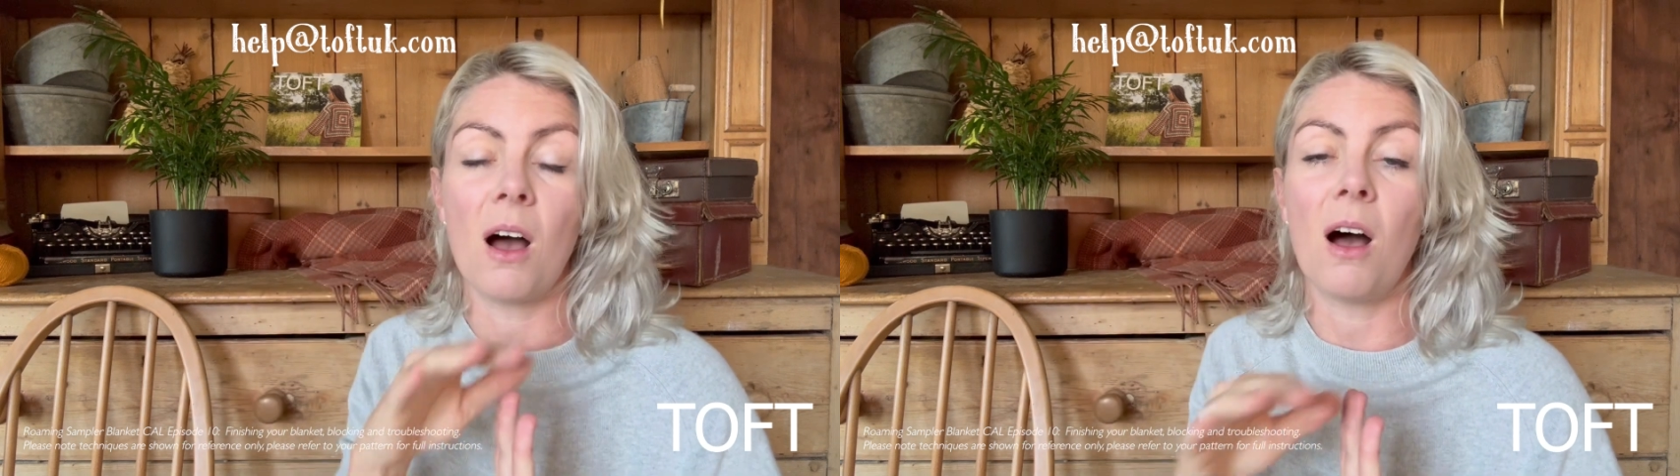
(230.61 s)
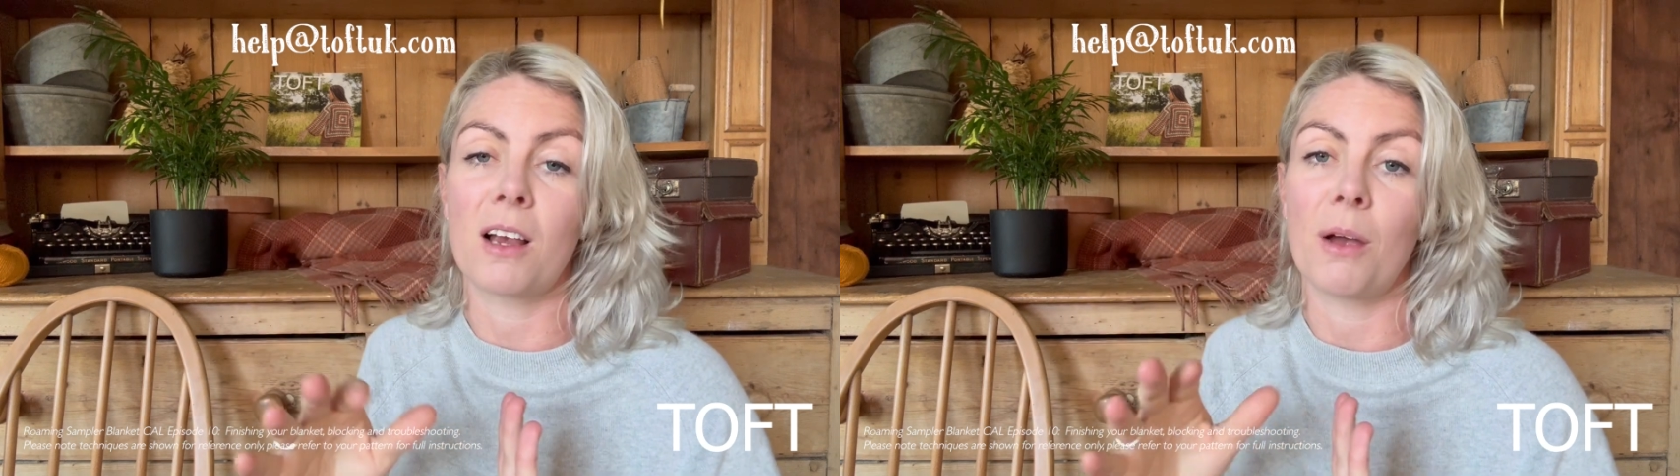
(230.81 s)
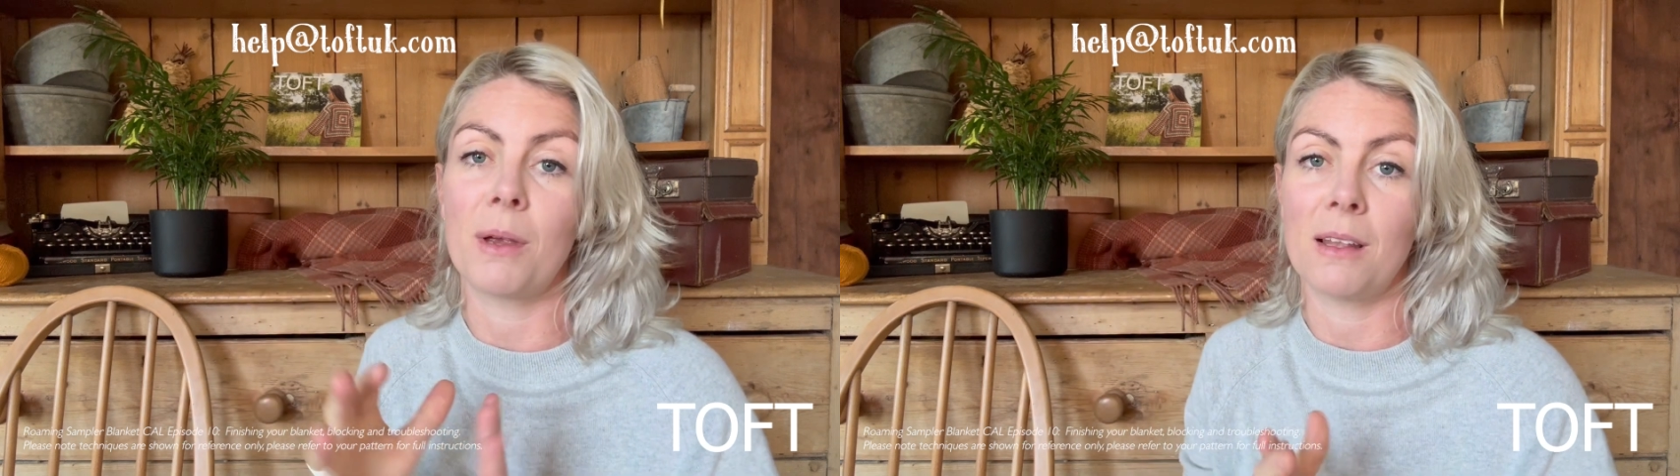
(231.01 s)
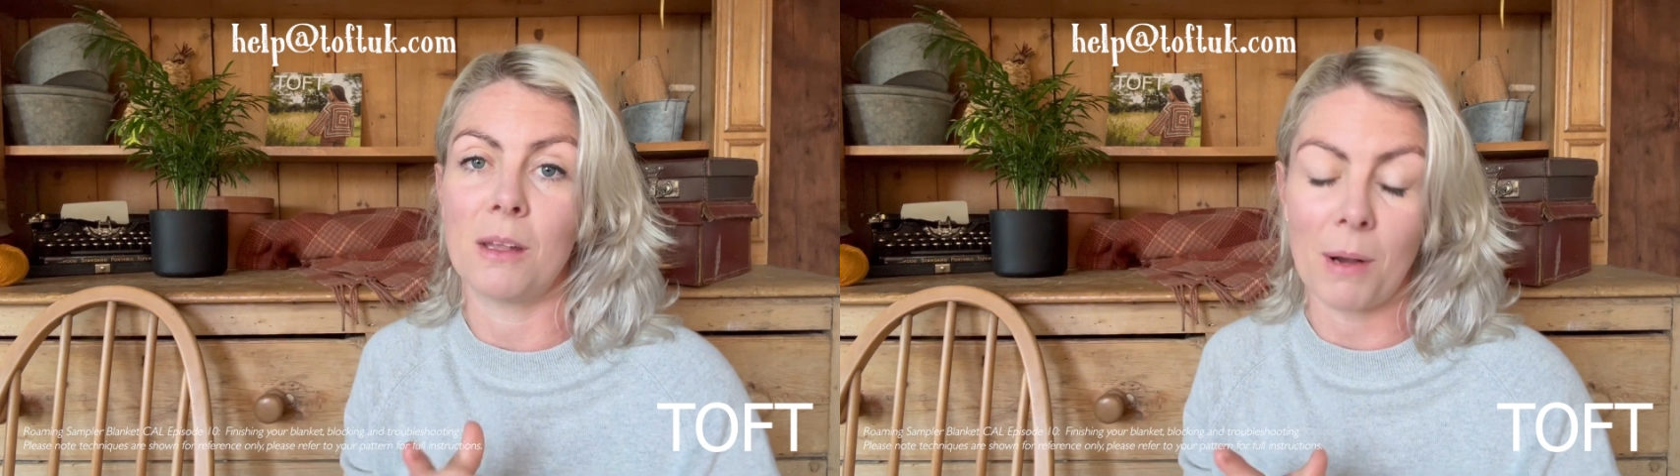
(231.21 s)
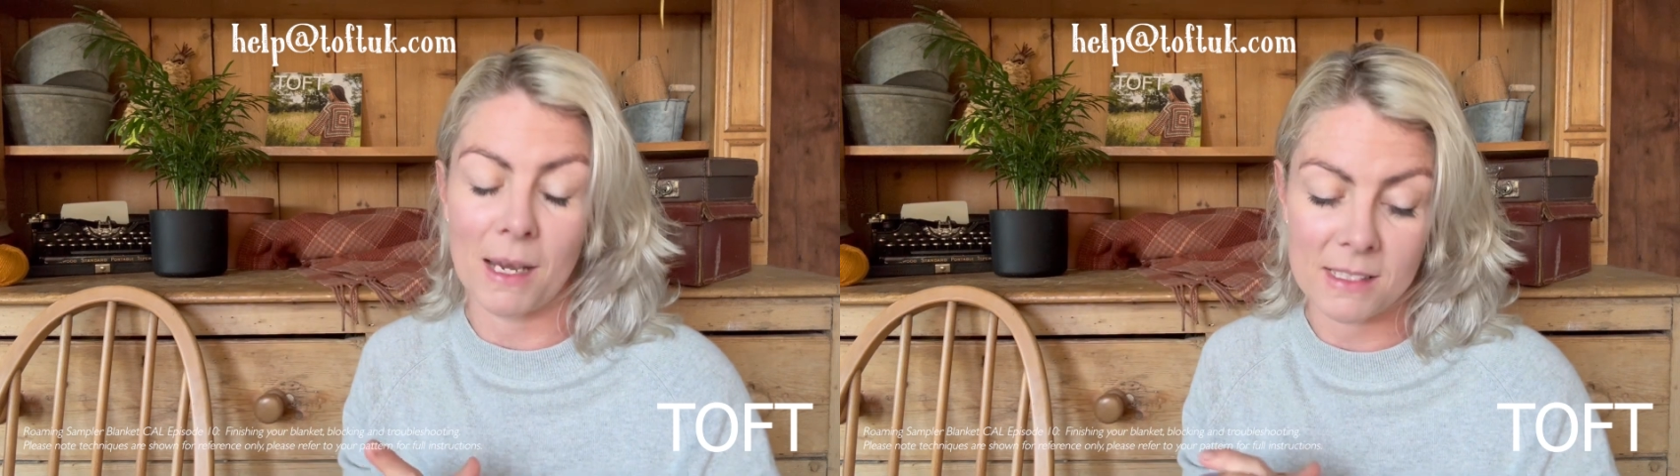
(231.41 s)
are going in
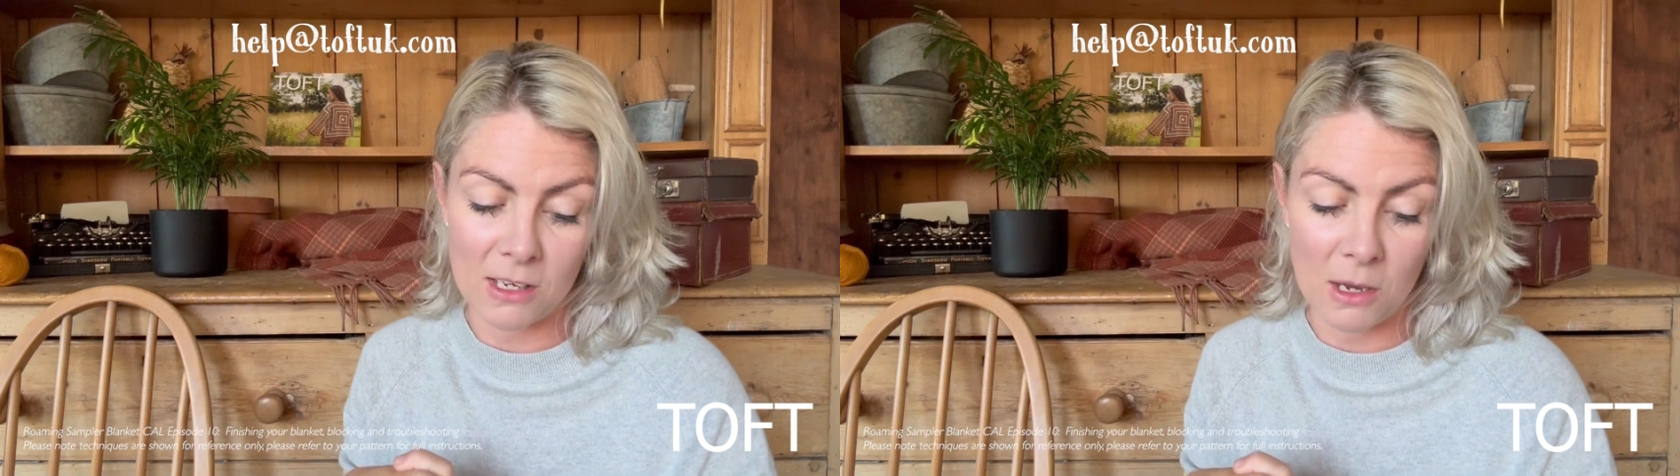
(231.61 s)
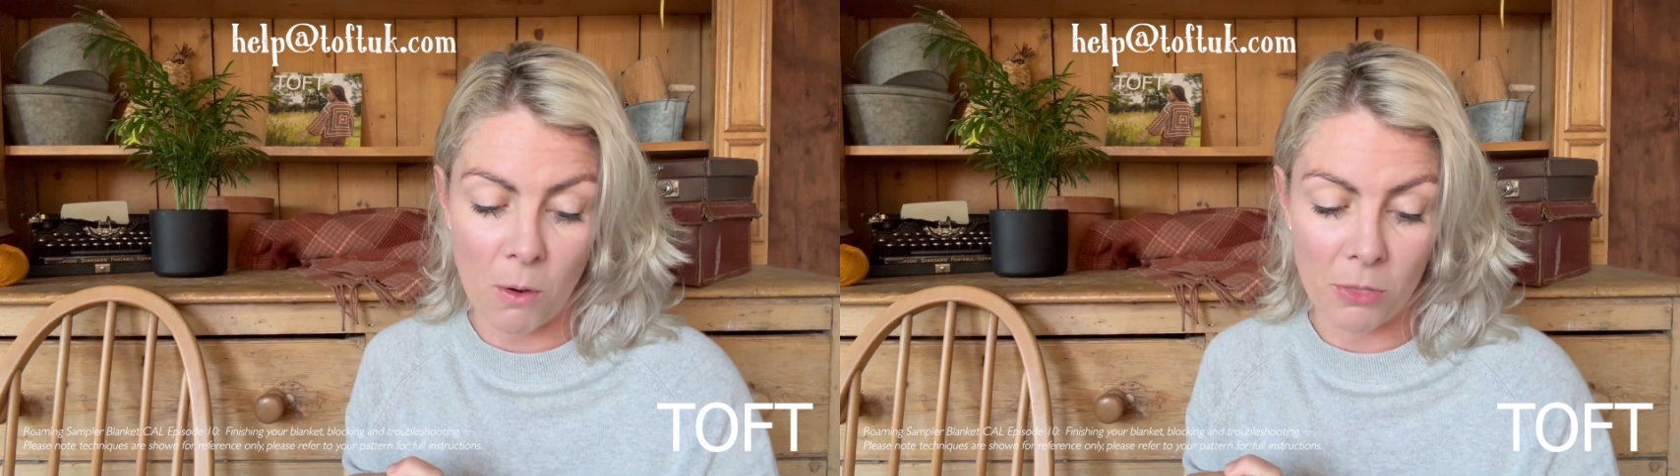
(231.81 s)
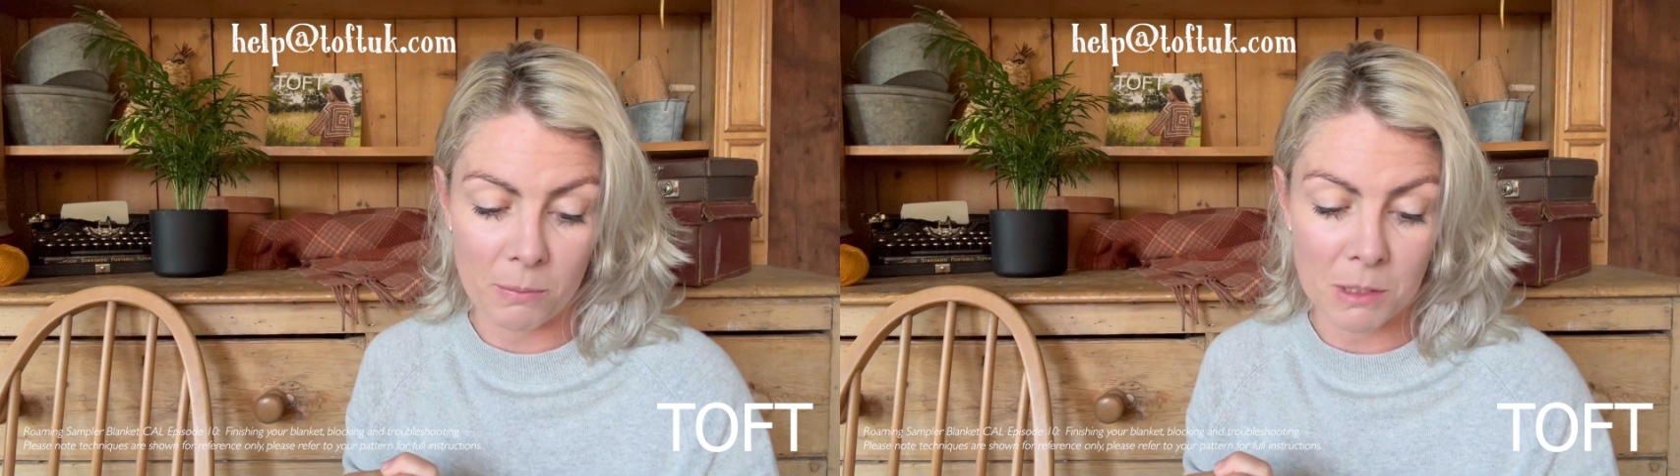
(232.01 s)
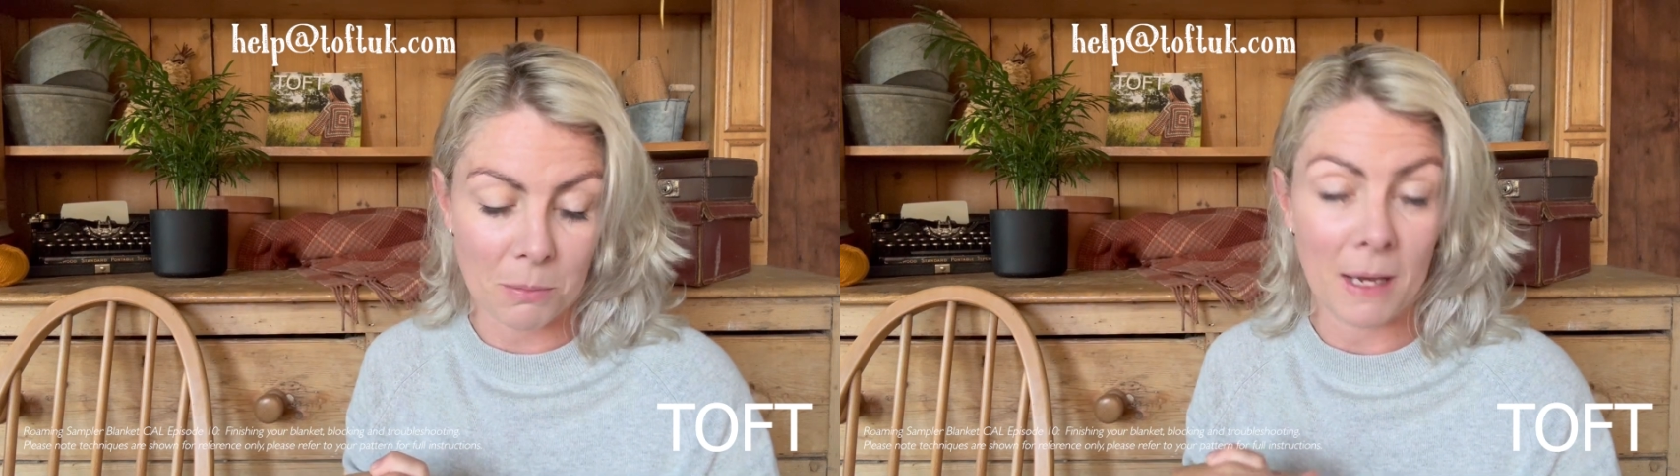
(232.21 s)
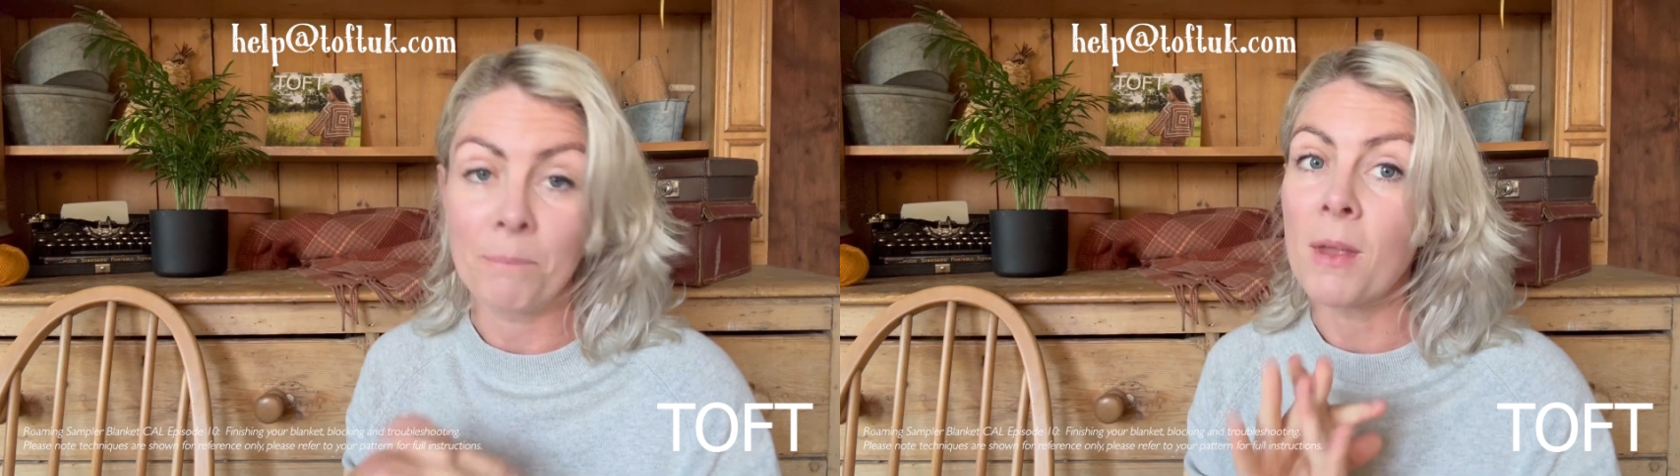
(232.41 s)
the place that you want them to
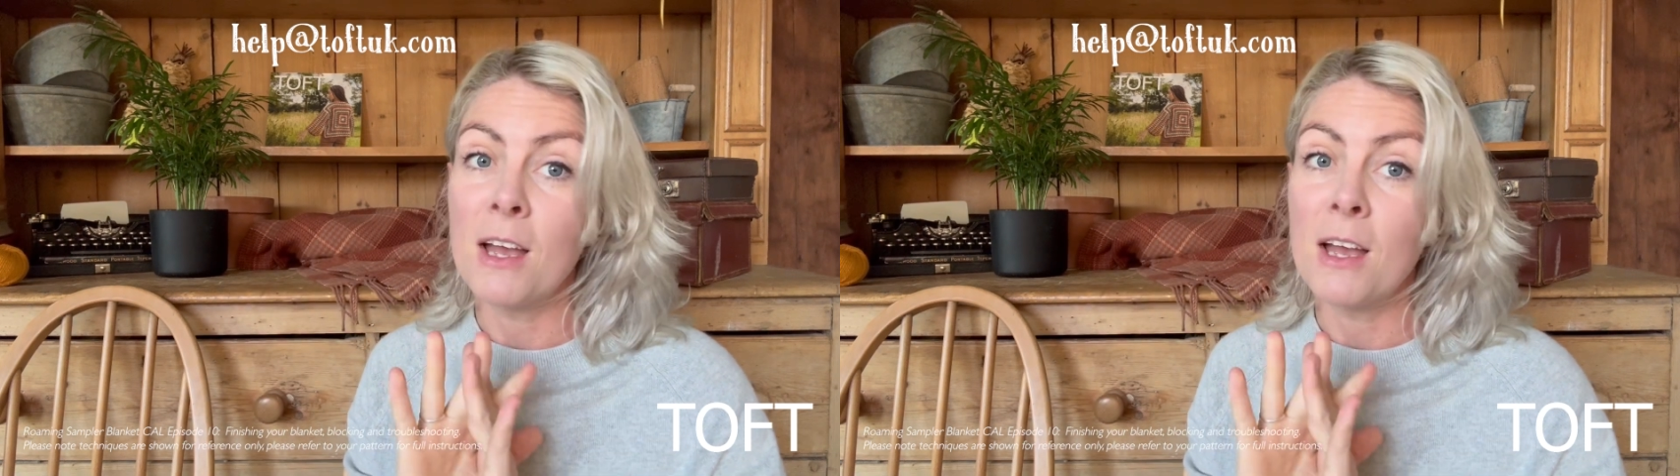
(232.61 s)
be.